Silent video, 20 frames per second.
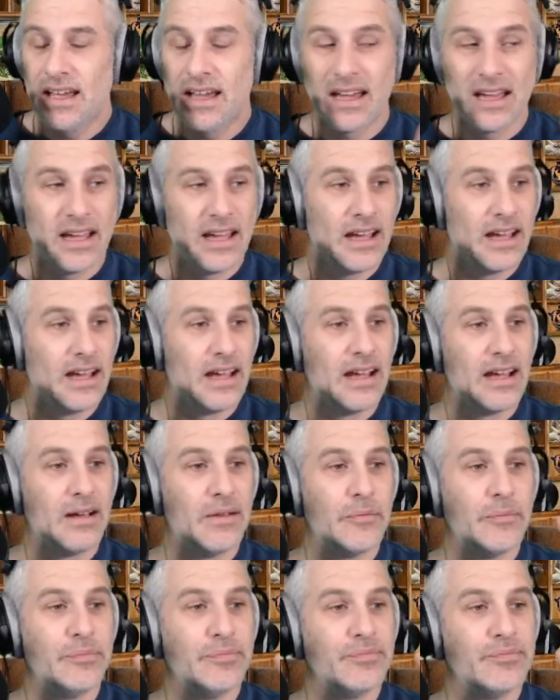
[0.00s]

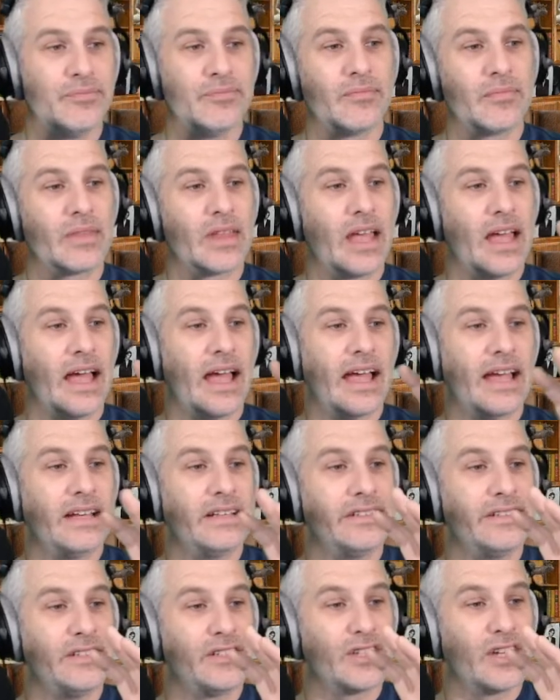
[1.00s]
um,
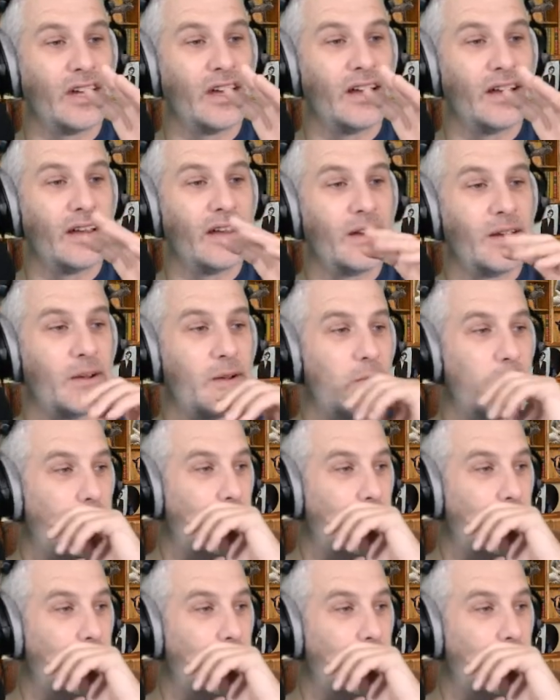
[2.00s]
and uh,